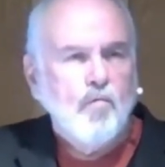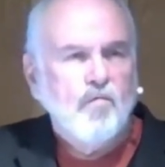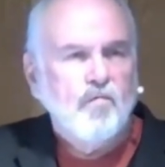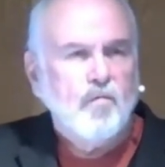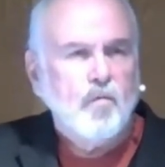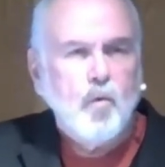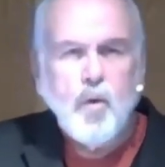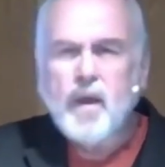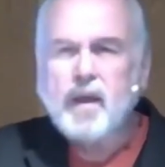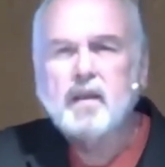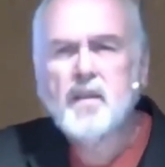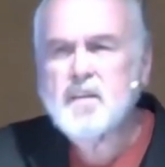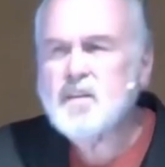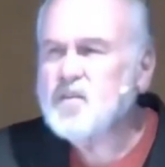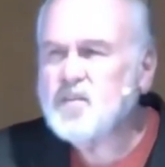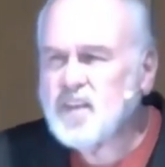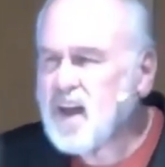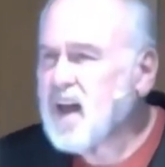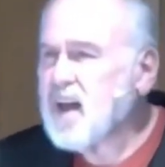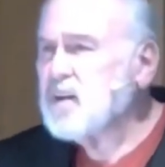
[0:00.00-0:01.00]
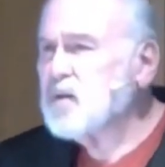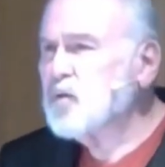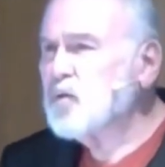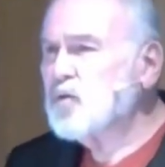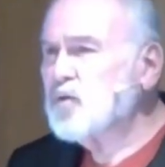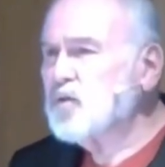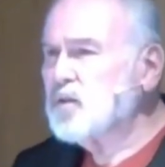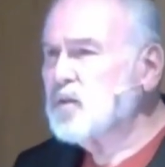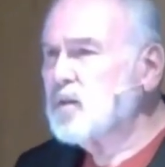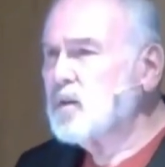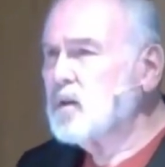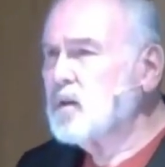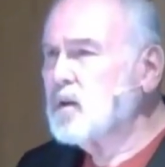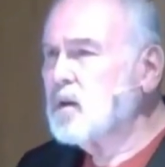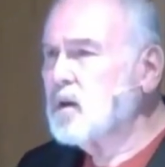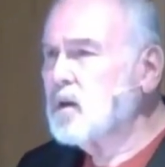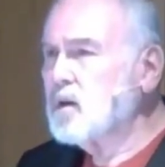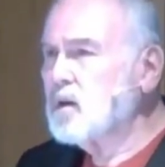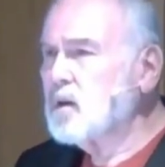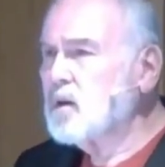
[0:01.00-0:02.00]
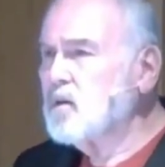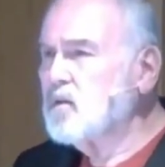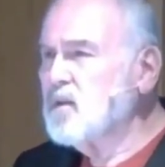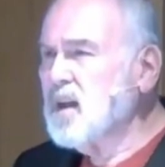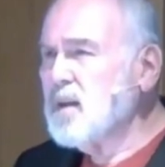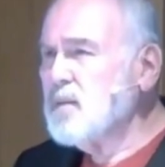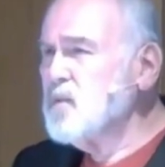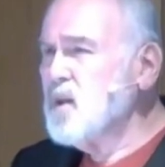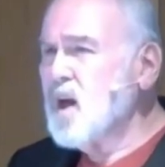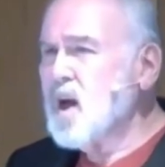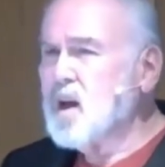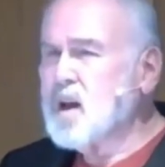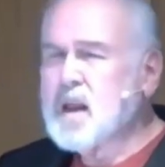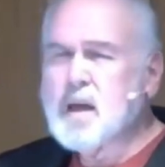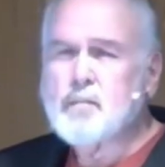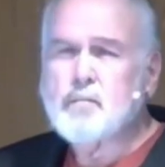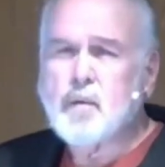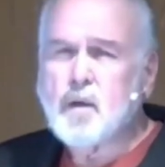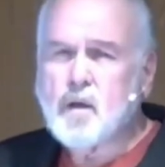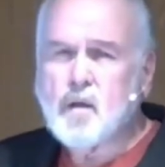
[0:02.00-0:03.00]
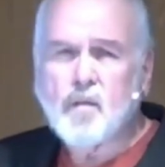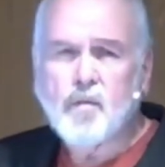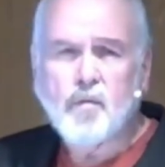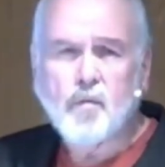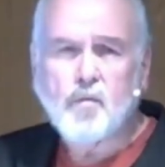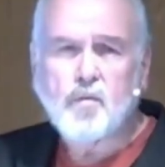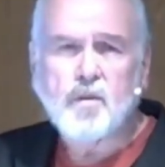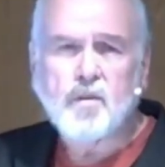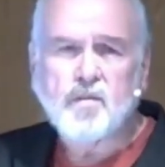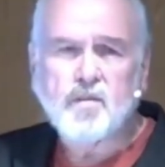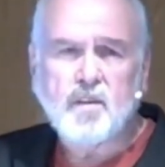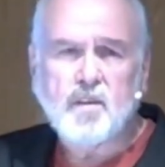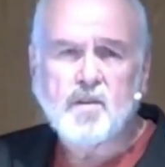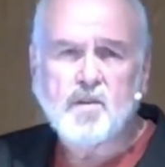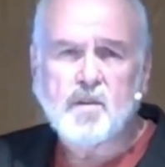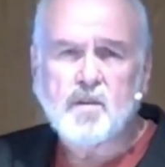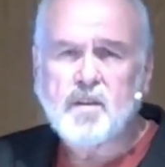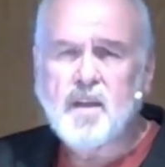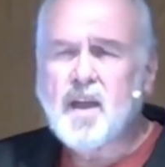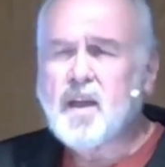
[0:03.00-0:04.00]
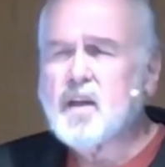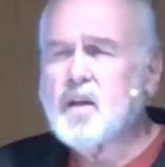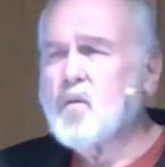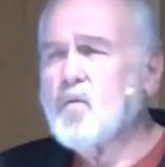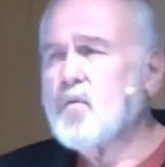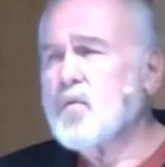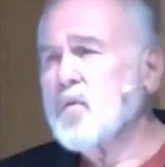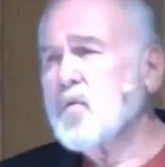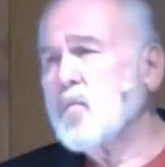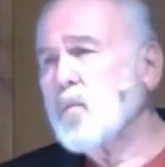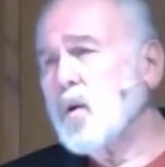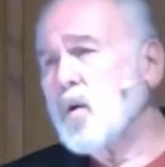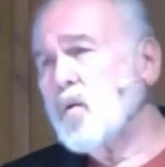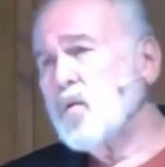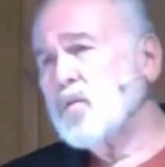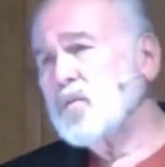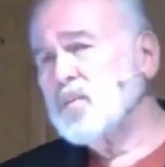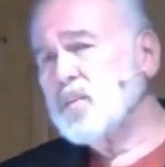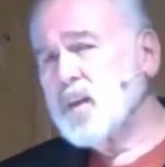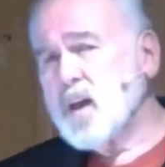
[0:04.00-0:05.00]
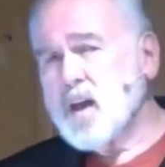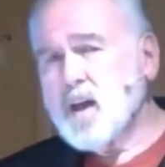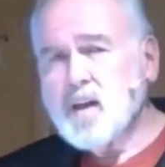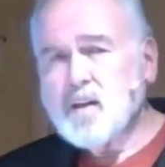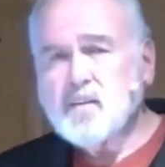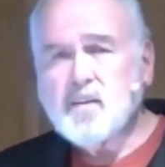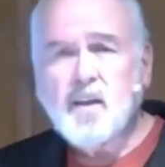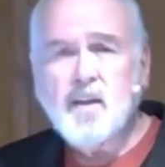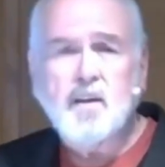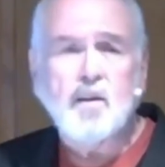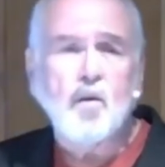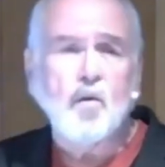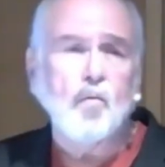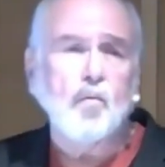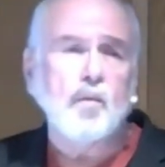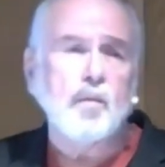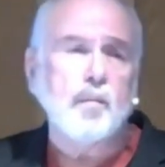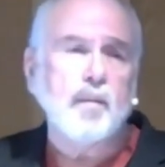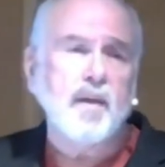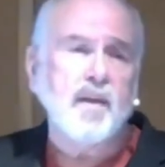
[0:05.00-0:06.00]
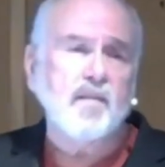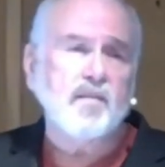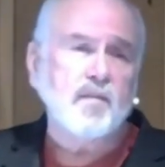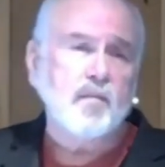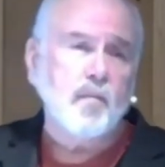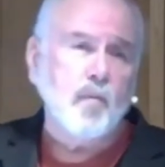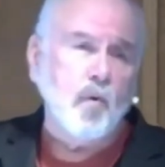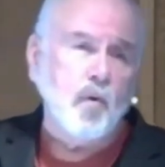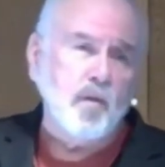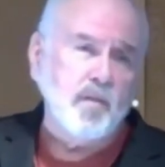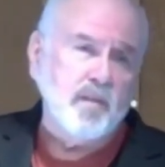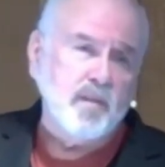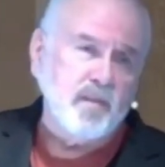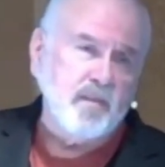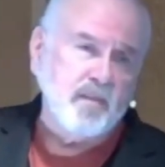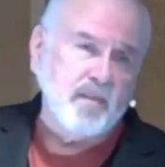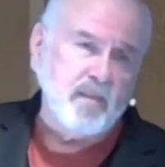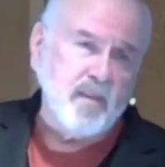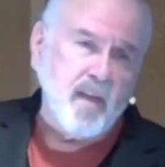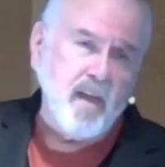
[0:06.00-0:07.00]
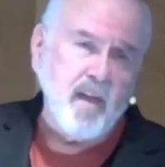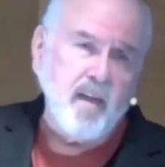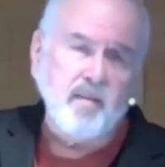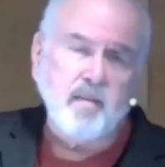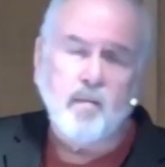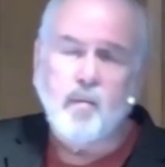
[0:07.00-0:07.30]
quick deciders, because I'm not. I mull through decisions. I go through both sides. I know the best one of this side, the